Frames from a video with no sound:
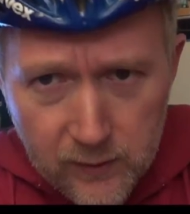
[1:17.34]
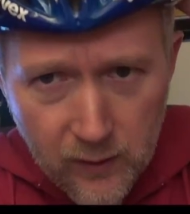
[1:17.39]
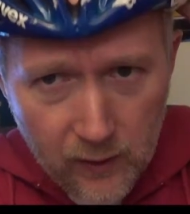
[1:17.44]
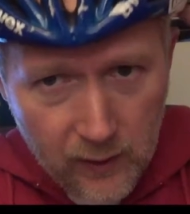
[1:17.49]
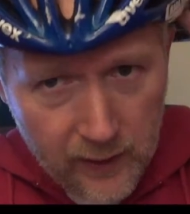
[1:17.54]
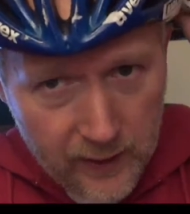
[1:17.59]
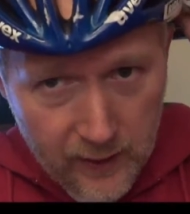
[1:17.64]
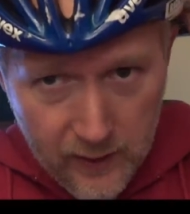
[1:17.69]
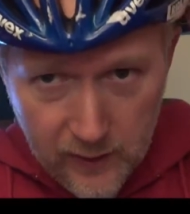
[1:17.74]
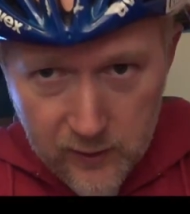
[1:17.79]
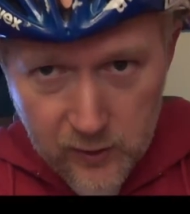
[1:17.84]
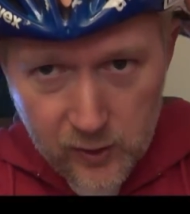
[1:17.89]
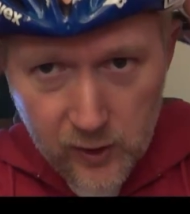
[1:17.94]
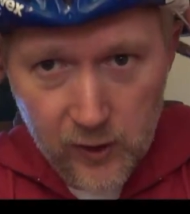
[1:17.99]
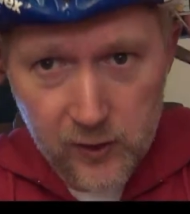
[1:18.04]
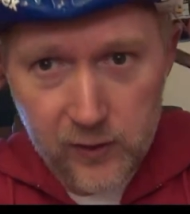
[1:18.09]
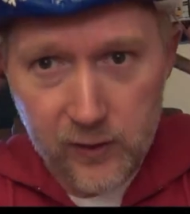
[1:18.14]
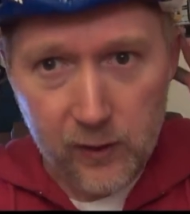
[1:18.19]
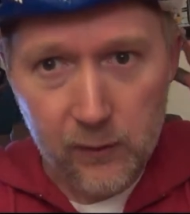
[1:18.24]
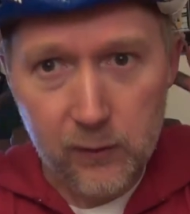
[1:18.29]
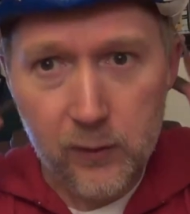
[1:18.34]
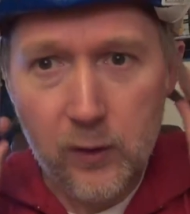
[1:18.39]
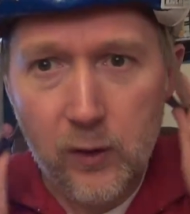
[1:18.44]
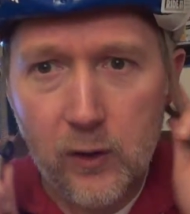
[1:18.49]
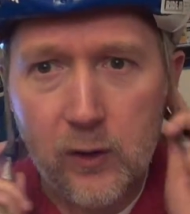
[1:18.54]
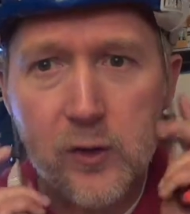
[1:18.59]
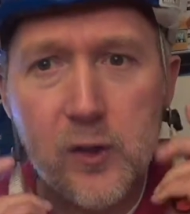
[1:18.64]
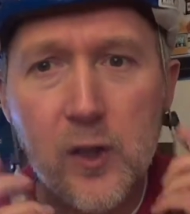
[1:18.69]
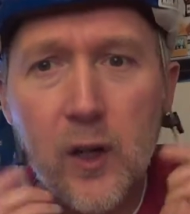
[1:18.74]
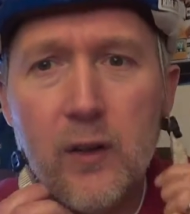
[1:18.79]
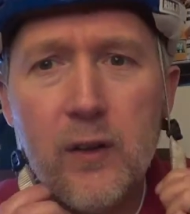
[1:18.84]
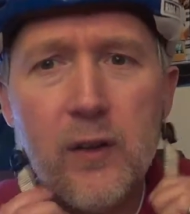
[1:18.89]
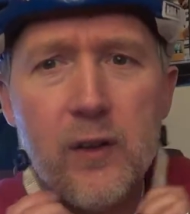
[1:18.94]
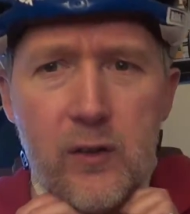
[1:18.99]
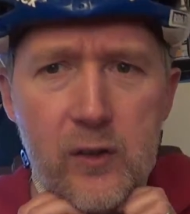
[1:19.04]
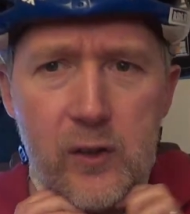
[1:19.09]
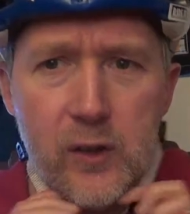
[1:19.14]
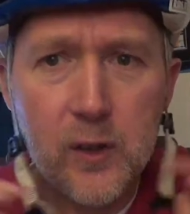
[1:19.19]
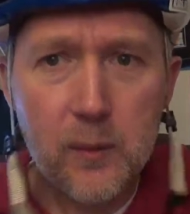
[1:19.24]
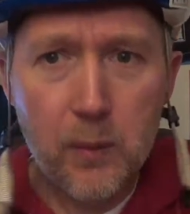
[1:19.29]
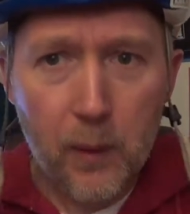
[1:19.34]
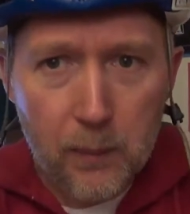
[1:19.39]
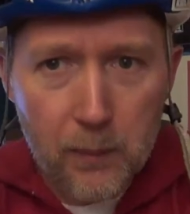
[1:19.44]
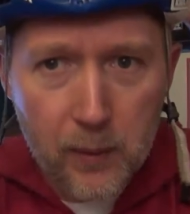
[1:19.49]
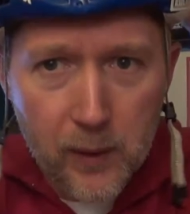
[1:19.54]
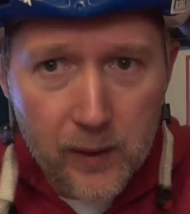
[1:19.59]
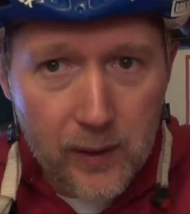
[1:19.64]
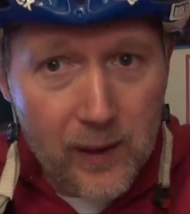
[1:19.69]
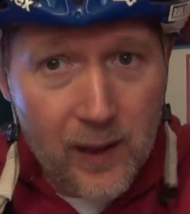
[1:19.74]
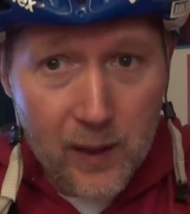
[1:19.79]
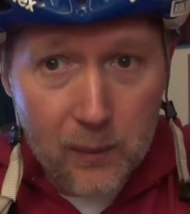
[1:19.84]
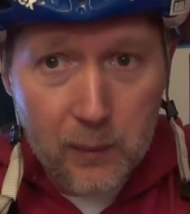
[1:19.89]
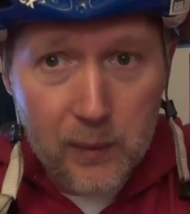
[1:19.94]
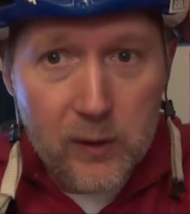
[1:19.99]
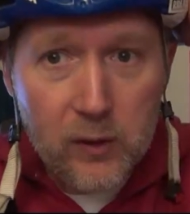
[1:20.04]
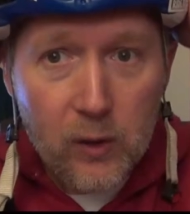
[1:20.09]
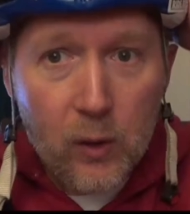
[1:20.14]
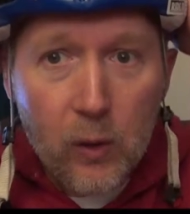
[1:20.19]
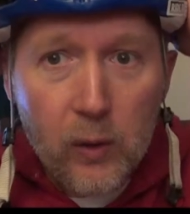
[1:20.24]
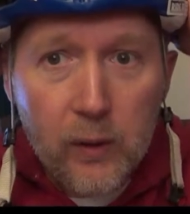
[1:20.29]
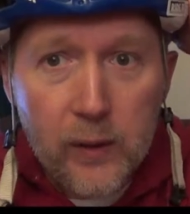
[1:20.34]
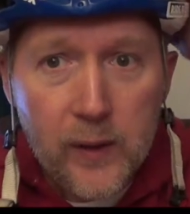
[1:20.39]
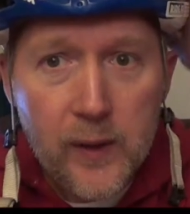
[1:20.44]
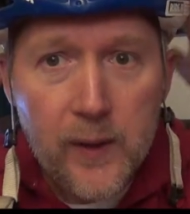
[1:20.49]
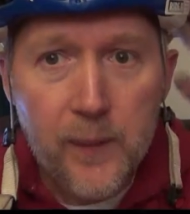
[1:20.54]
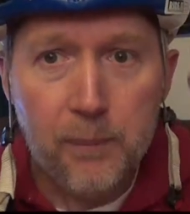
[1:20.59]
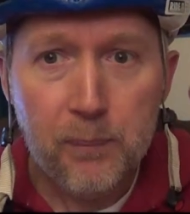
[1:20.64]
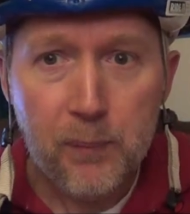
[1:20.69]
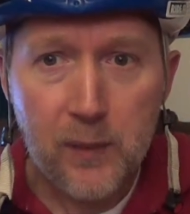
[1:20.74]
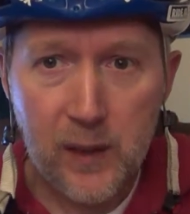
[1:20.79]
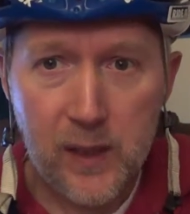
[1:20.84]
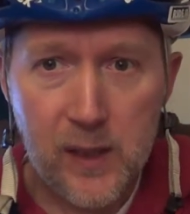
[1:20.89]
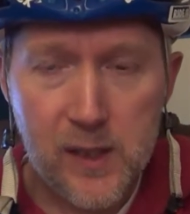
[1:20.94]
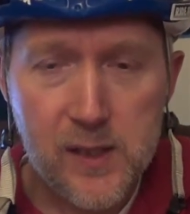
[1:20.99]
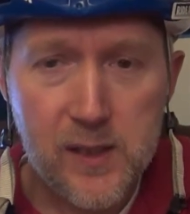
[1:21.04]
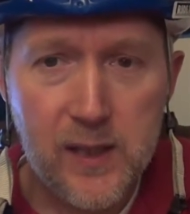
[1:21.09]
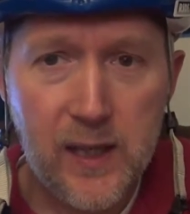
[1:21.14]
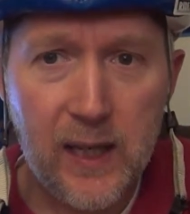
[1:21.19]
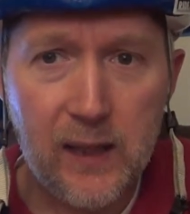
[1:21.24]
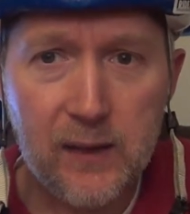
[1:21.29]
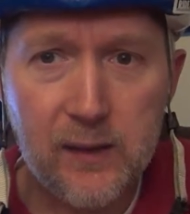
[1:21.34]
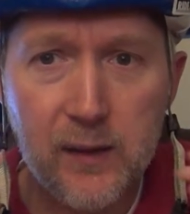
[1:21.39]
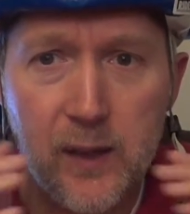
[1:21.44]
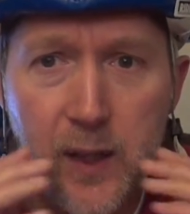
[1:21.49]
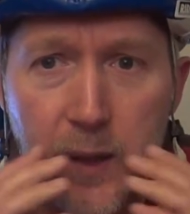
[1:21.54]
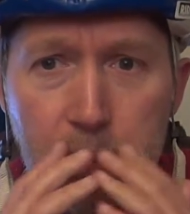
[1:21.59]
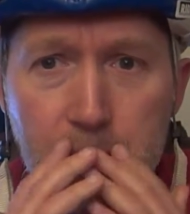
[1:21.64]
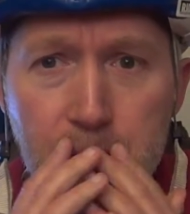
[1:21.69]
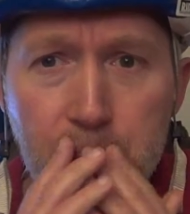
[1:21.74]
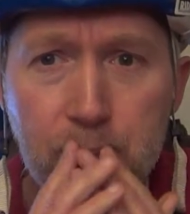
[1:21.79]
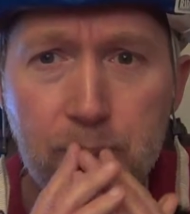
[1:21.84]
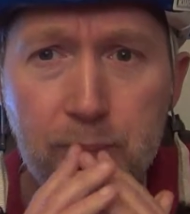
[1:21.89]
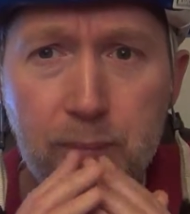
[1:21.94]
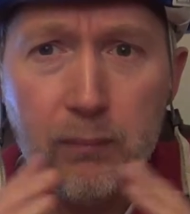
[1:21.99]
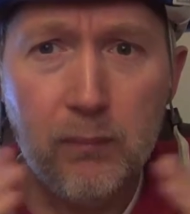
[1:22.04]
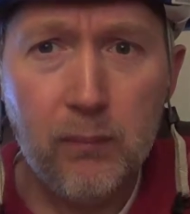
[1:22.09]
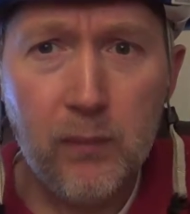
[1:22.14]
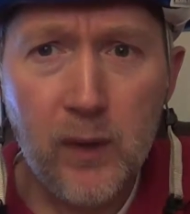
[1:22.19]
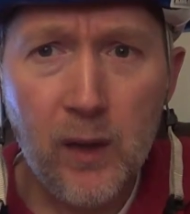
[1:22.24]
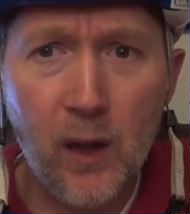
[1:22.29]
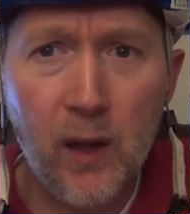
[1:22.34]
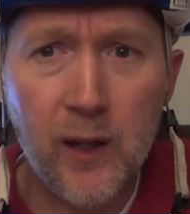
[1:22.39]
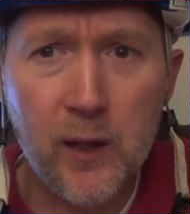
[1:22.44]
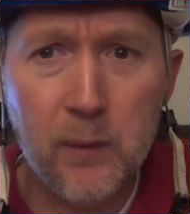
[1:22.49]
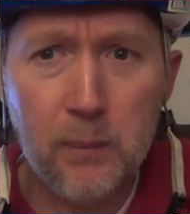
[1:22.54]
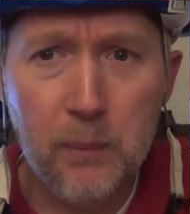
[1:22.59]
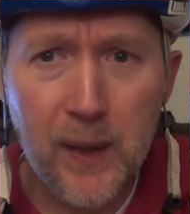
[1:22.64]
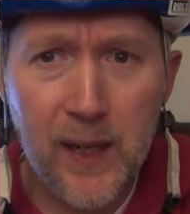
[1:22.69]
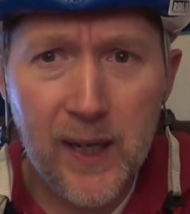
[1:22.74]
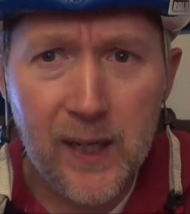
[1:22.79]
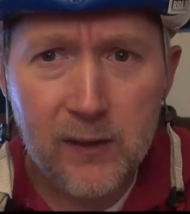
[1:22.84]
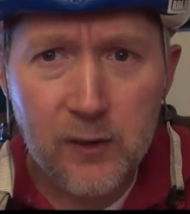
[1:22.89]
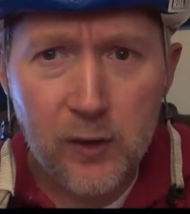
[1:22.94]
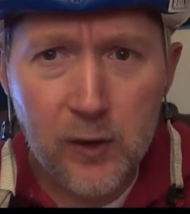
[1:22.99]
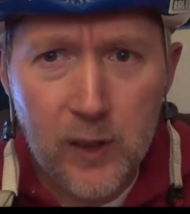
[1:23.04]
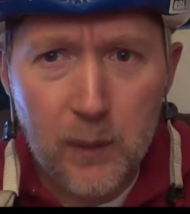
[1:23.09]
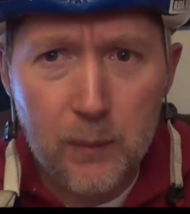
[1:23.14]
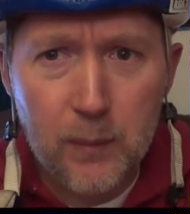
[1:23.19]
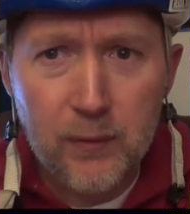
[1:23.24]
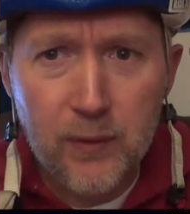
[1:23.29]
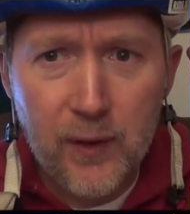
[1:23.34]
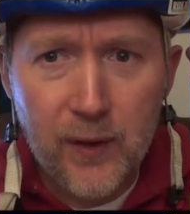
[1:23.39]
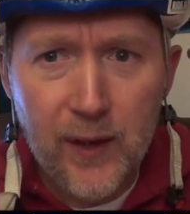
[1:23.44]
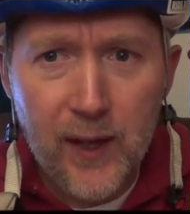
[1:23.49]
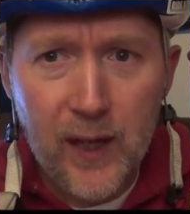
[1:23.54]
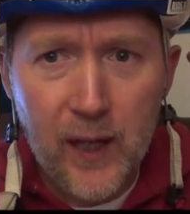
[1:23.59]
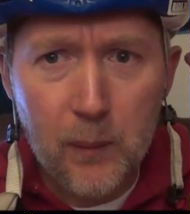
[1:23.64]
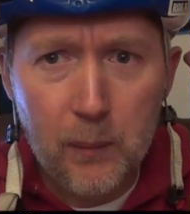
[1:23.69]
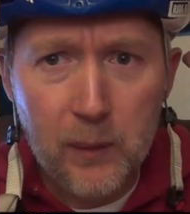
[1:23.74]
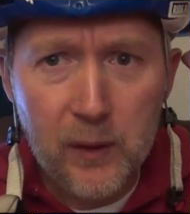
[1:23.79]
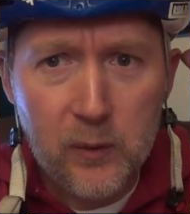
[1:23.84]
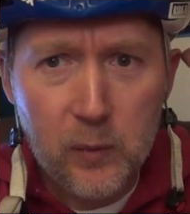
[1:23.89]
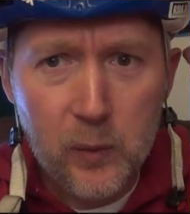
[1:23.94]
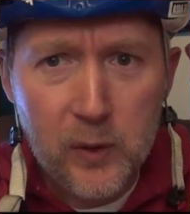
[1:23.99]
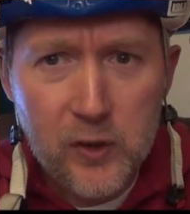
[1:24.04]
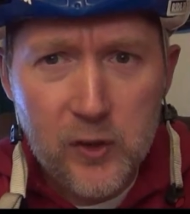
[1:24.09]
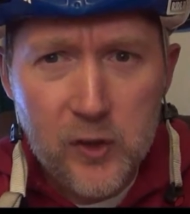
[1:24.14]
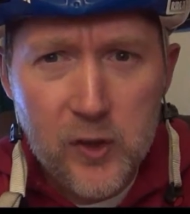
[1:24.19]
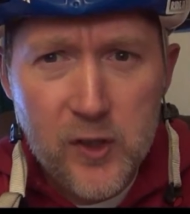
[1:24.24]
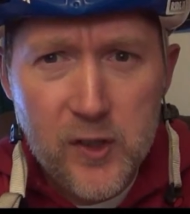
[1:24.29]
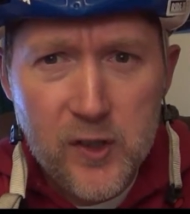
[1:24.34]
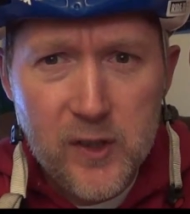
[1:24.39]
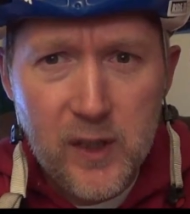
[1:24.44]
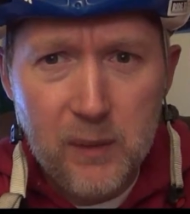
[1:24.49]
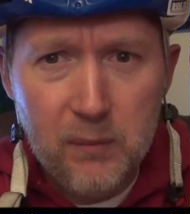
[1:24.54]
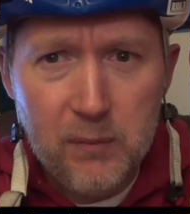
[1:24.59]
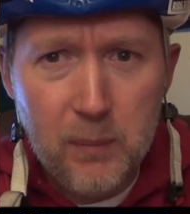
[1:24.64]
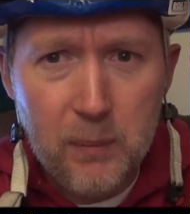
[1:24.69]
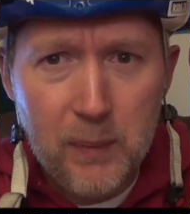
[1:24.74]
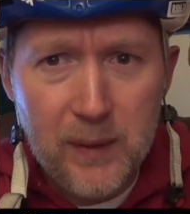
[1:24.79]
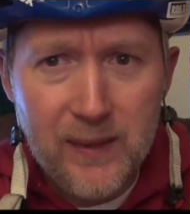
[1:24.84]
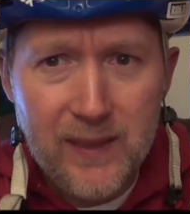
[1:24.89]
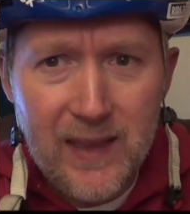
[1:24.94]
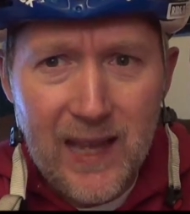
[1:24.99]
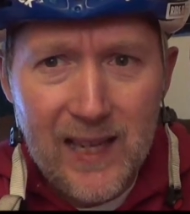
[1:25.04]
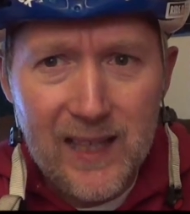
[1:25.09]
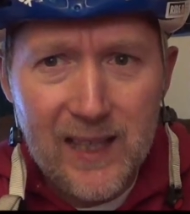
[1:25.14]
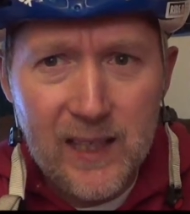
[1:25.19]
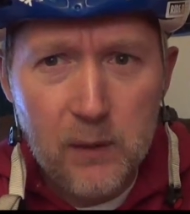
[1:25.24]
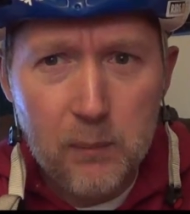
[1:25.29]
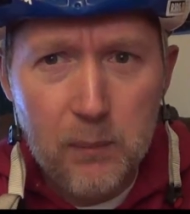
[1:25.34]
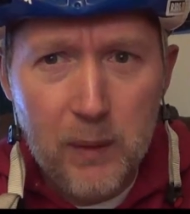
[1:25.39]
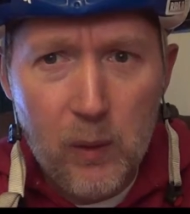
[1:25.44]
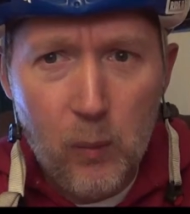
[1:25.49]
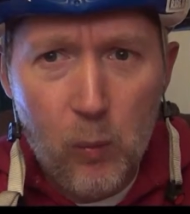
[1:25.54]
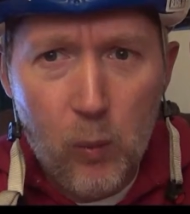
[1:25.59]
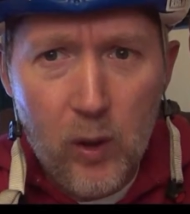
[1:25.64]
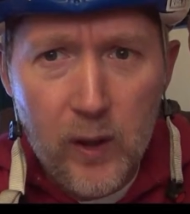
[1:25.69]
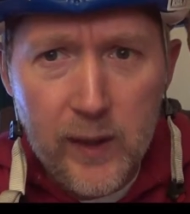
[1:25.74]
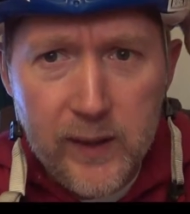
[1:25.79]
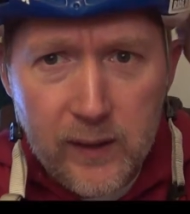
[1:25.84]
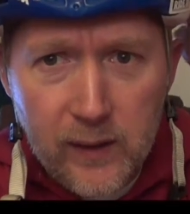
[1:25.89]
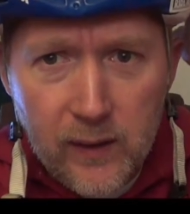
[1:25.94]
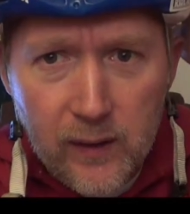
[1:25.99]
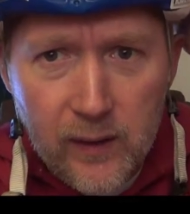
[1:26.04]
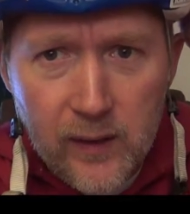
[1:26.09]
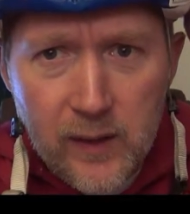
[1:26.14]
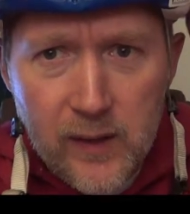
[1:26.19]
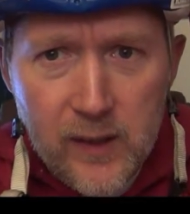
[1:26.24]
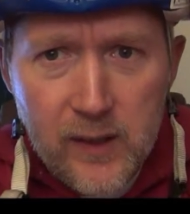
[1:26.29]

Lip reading: I chose it, I'm just going to show this to you by putting the helmet on, is that I compared it to a couple of other helmets which just seemed to be that little bit wider.